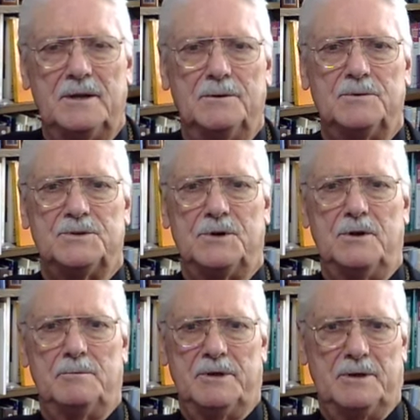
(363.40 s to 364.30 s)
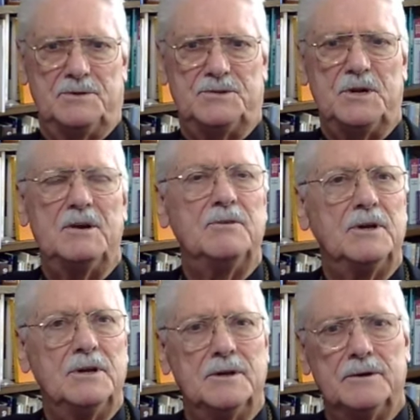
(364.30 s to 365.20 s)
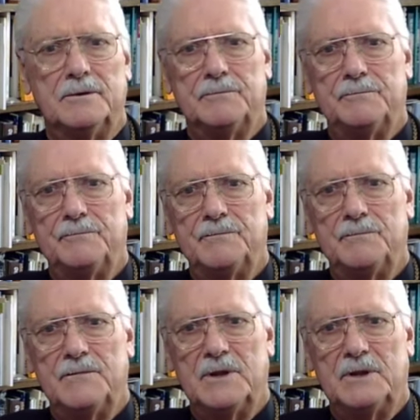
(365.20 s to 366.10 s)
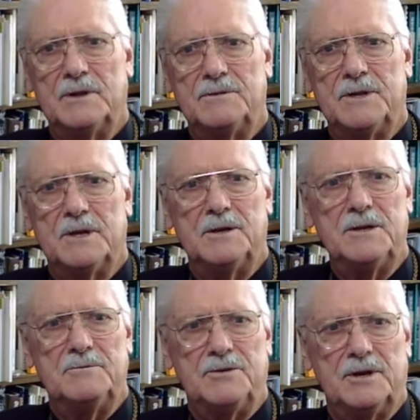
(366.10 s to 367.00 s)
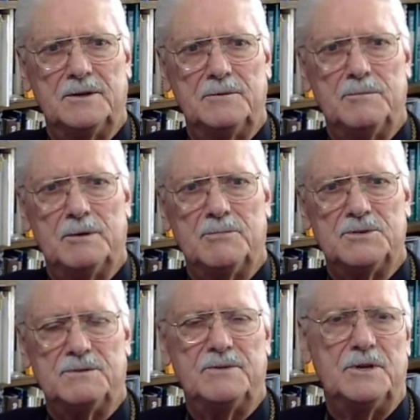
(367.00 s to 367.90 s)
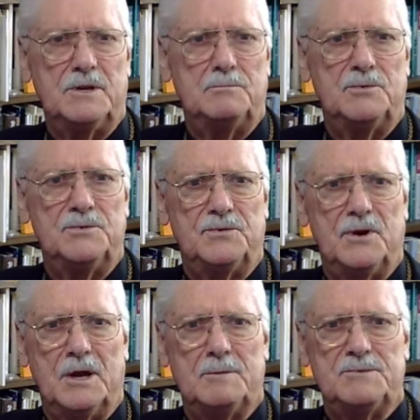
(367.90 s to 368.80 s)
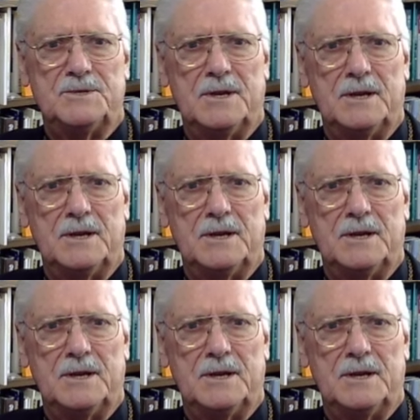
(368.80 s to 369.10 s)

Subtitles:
was all about saving the uninfected members of the Hebrew tribes